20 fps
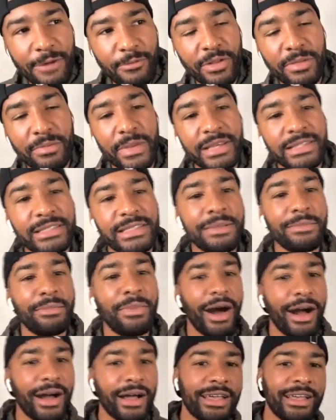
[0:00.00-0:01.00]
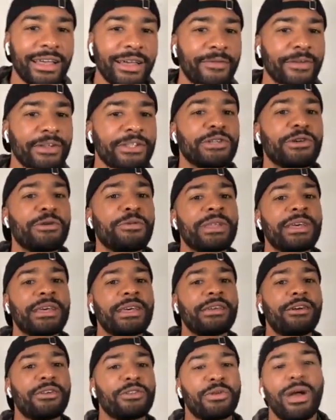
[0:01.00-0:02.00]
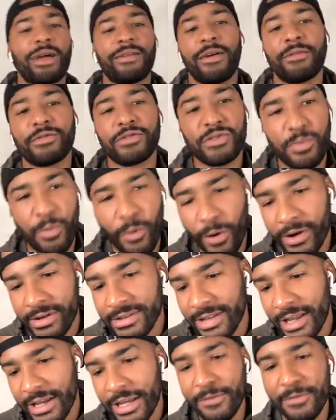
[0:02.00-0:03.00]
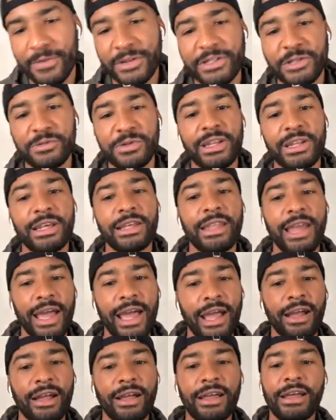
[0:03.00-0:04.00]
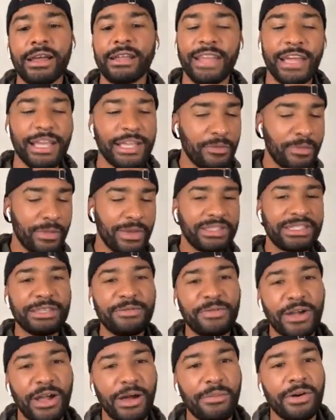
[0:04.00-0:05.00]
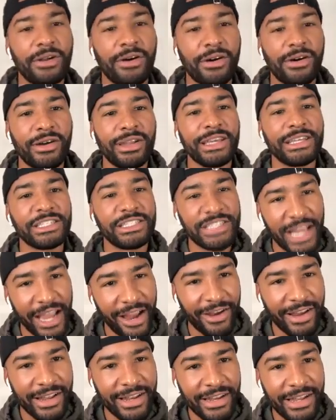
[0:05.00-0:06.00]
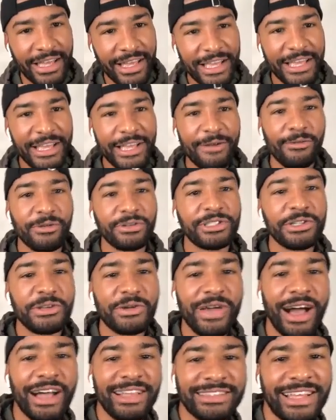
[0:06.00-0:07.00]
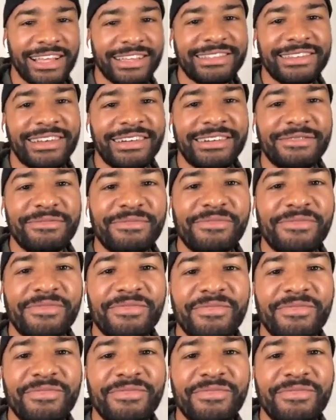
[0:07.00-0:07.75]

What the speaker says: with Misty Buck. If you're tuned in on Thrive After Sports, thank you for tuning in there. Thank you, Misty, for coming on and sharing. We'll see you guys next time.